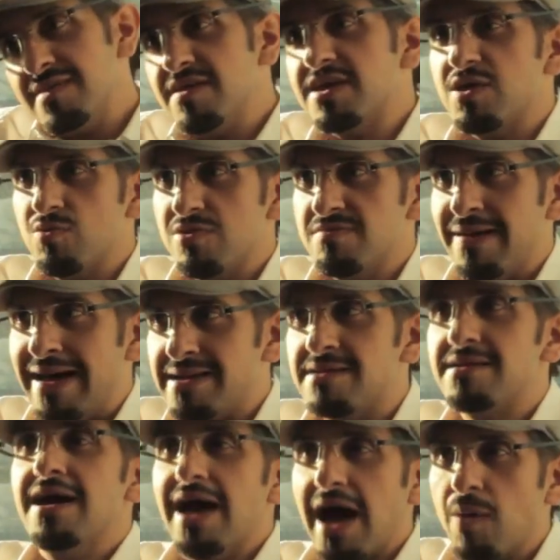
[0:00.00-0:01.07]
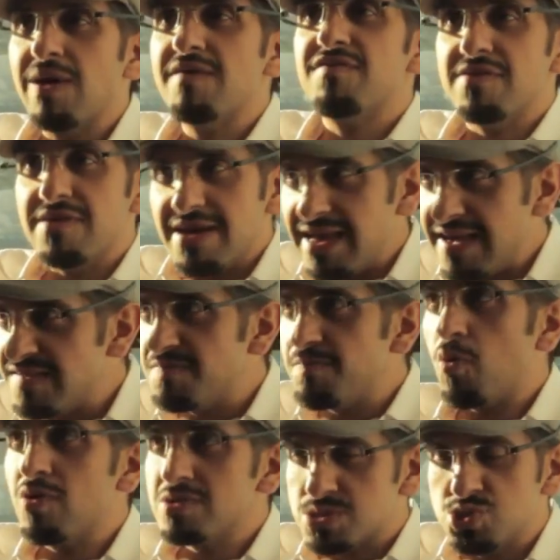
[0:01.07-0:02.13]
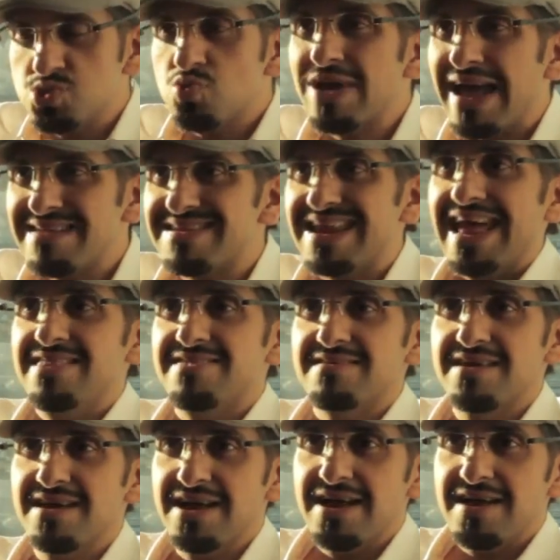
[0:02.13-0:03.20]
a ridiculed manner. However, his posts do get read.